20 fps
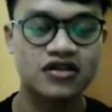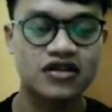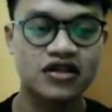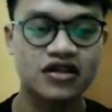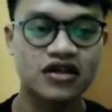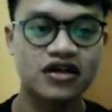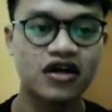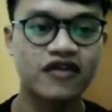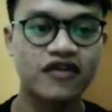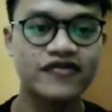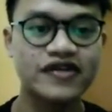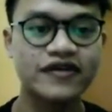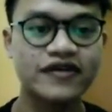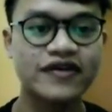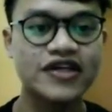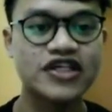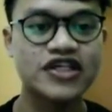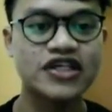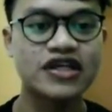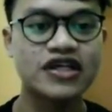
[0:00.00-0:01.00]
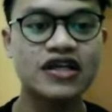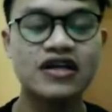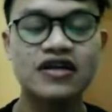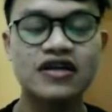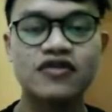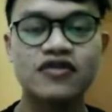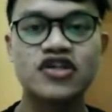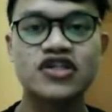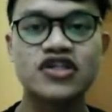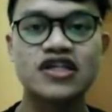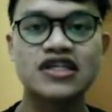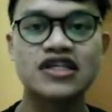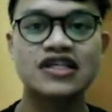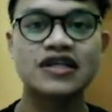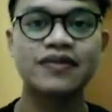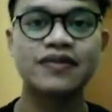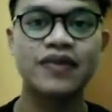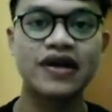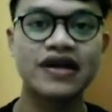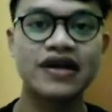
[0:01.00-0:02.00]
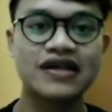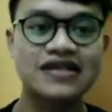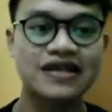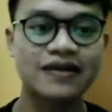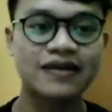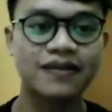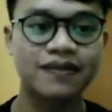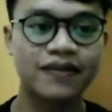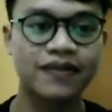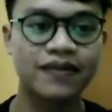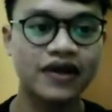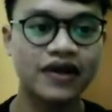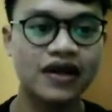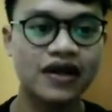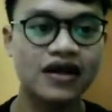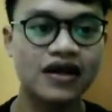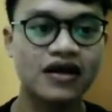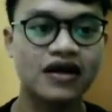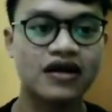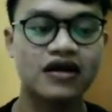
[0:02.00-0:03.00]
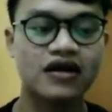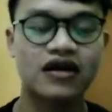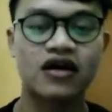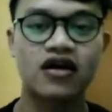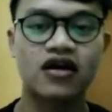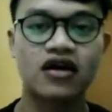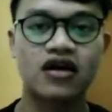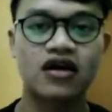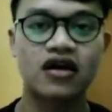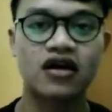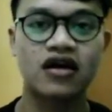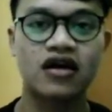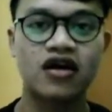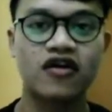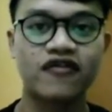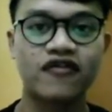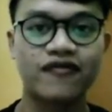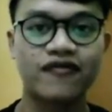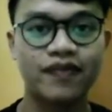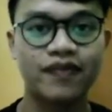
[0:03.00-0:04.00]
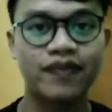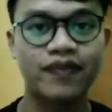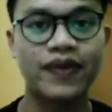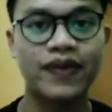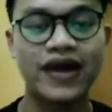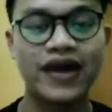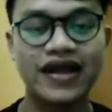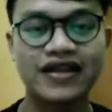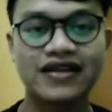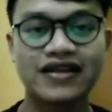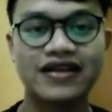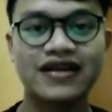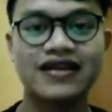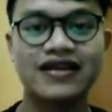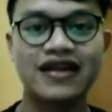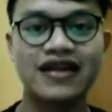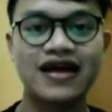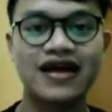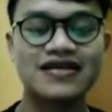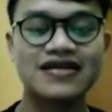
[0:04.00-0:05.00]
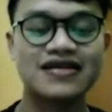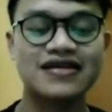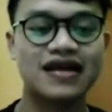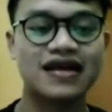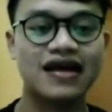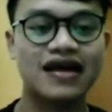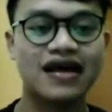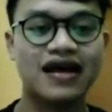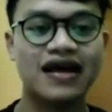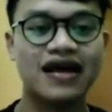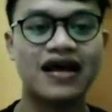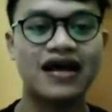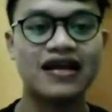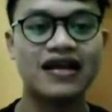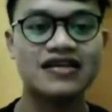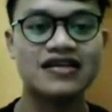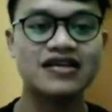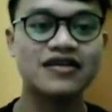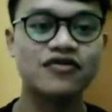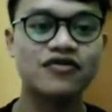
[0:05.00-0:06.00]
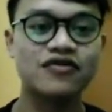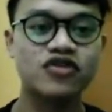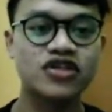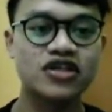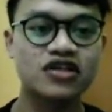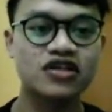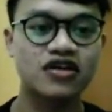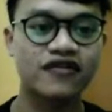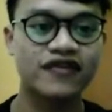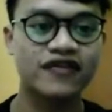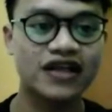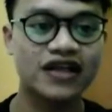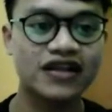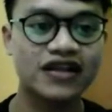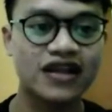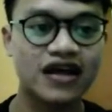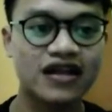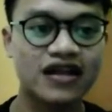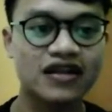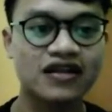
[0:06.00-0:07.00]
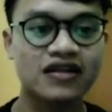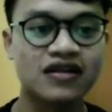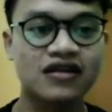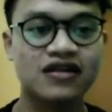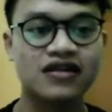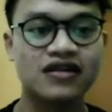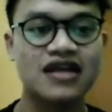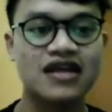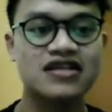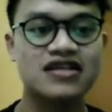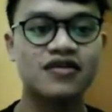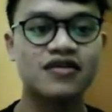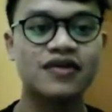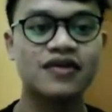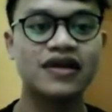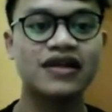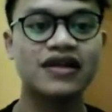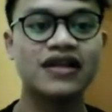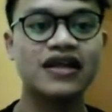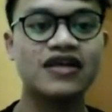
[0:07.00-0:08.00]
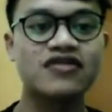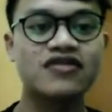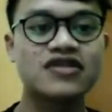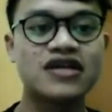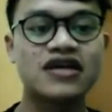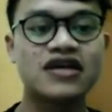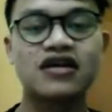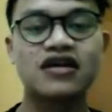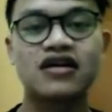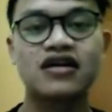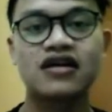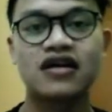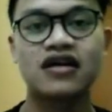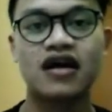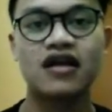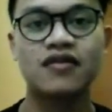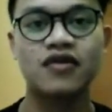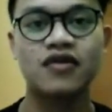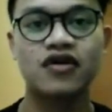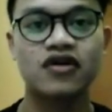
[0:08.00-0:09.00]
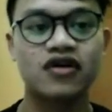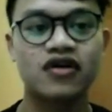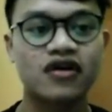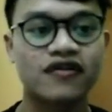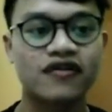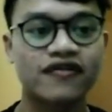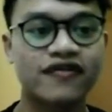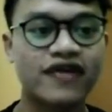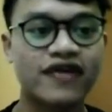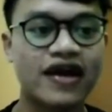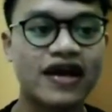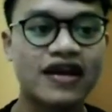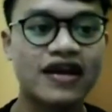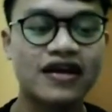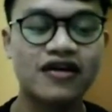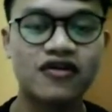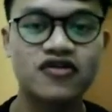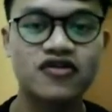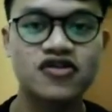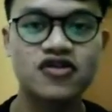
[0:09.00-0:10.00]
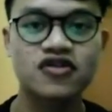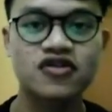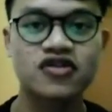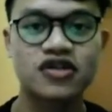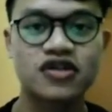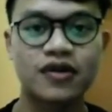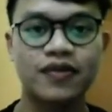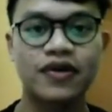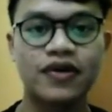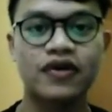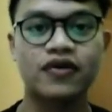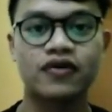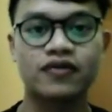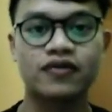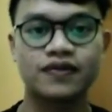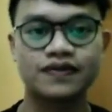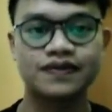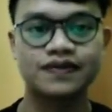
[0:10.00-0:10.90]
the observation, which is dependent sample of PET t-test, and distribution of data test normality using Kolmogorov and also Shapiro.